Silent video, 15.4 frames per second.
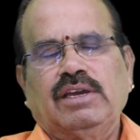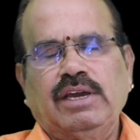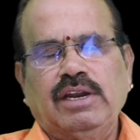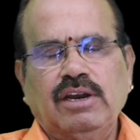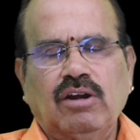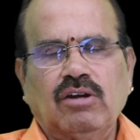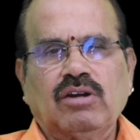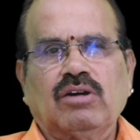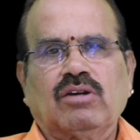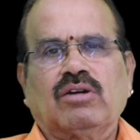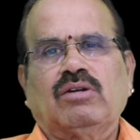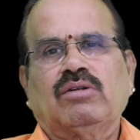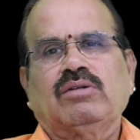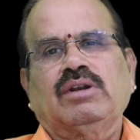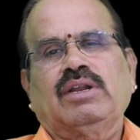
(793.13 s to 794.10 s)
in and
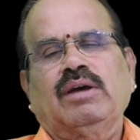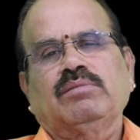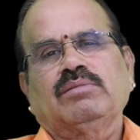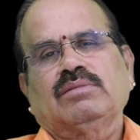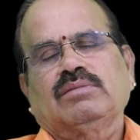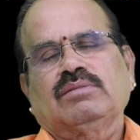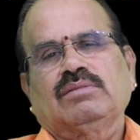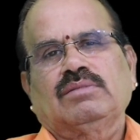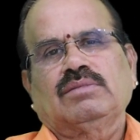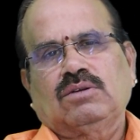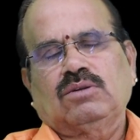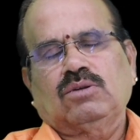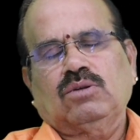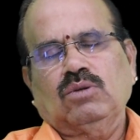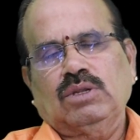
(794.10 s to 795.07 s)
around them
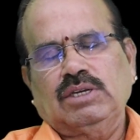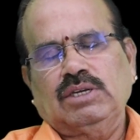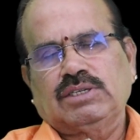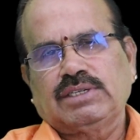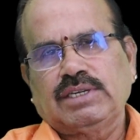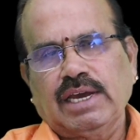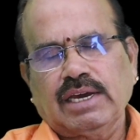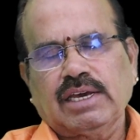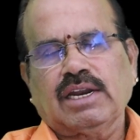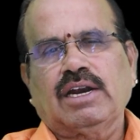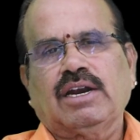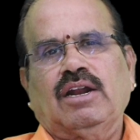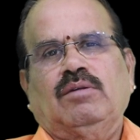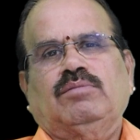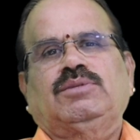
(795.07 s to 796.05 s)
to the
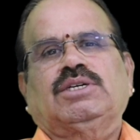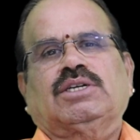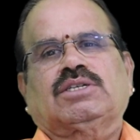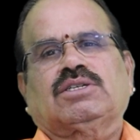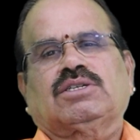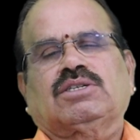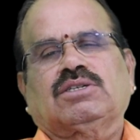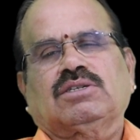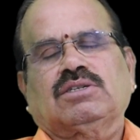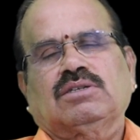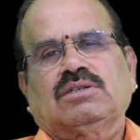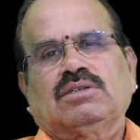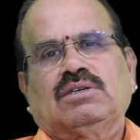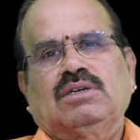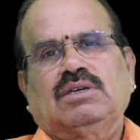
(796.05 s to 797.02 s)
sacred objects,
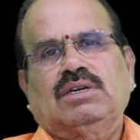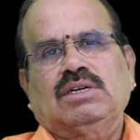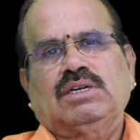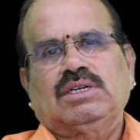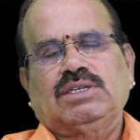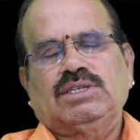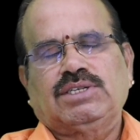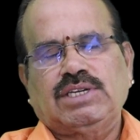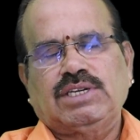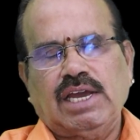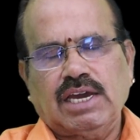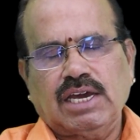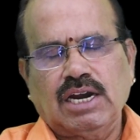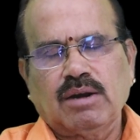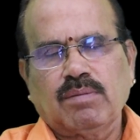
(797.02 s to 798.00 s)

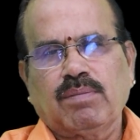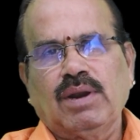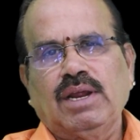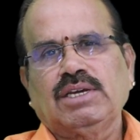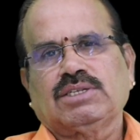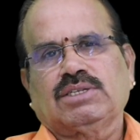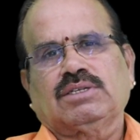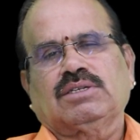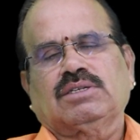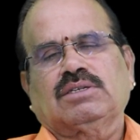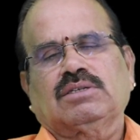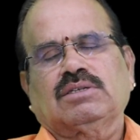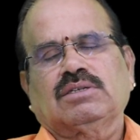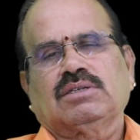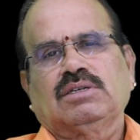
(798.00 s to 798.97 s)
sacred
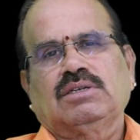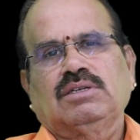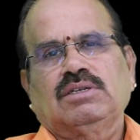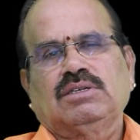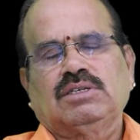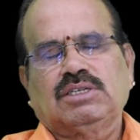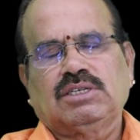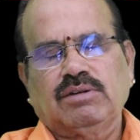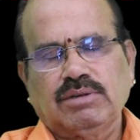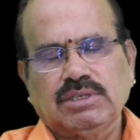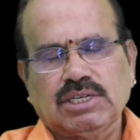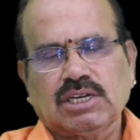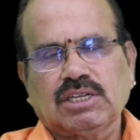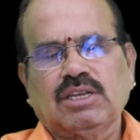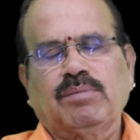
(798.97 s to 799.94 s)
place, Shiva
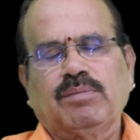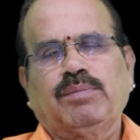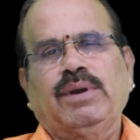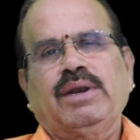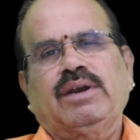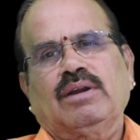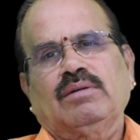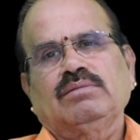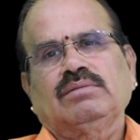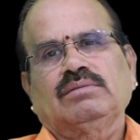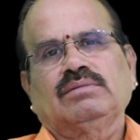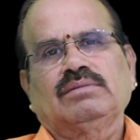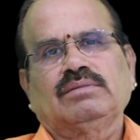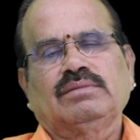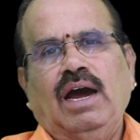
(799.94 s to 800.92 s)
Shakti Peetam,
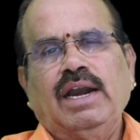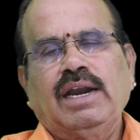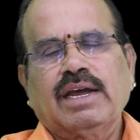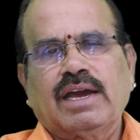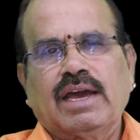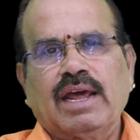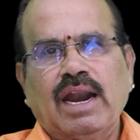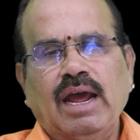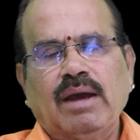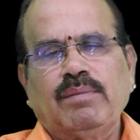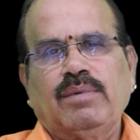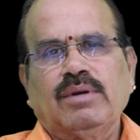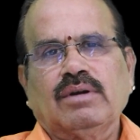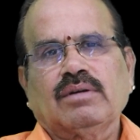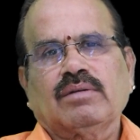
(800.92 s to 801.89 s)
and
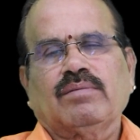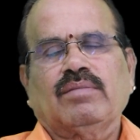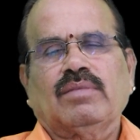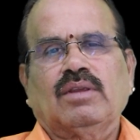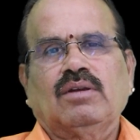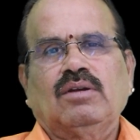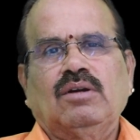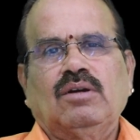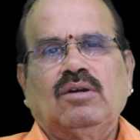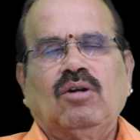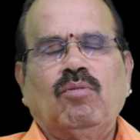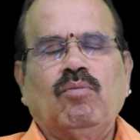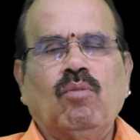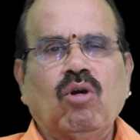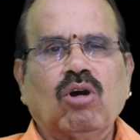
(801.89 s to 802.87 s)
grab
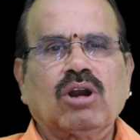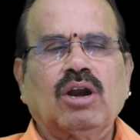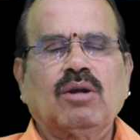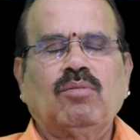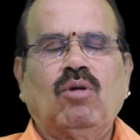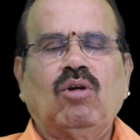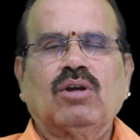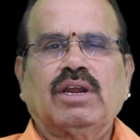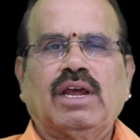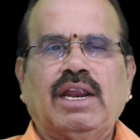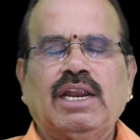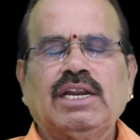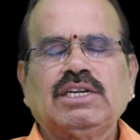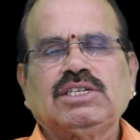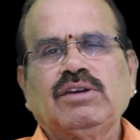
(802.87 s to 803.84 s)
more and more
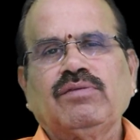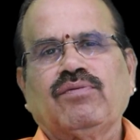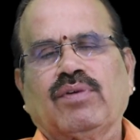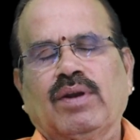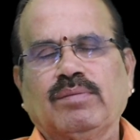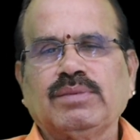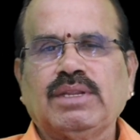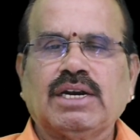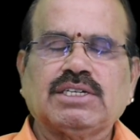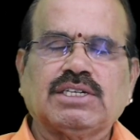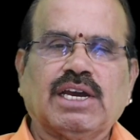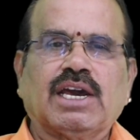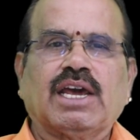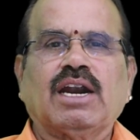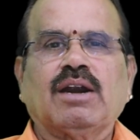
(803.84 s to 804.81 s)
energy from that
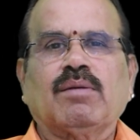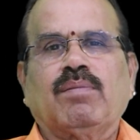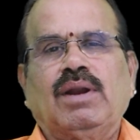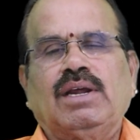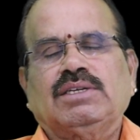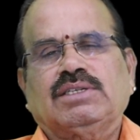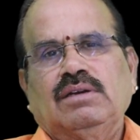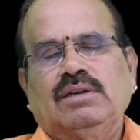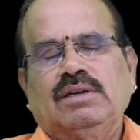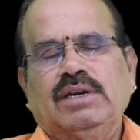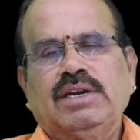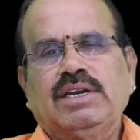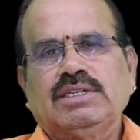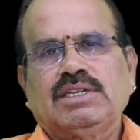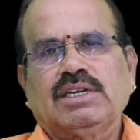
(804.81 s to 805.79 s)
sacred place.
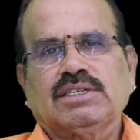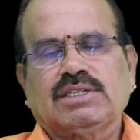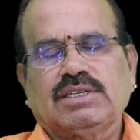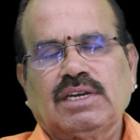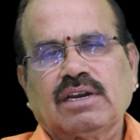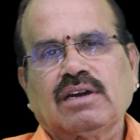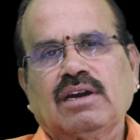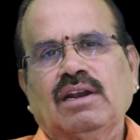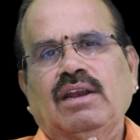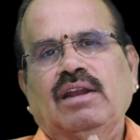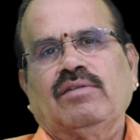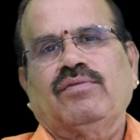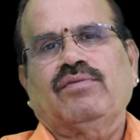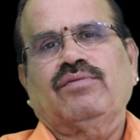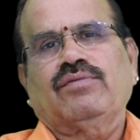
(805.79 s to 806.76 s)
It is a circle
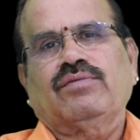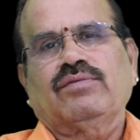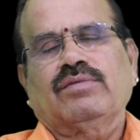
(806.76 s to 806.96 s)
of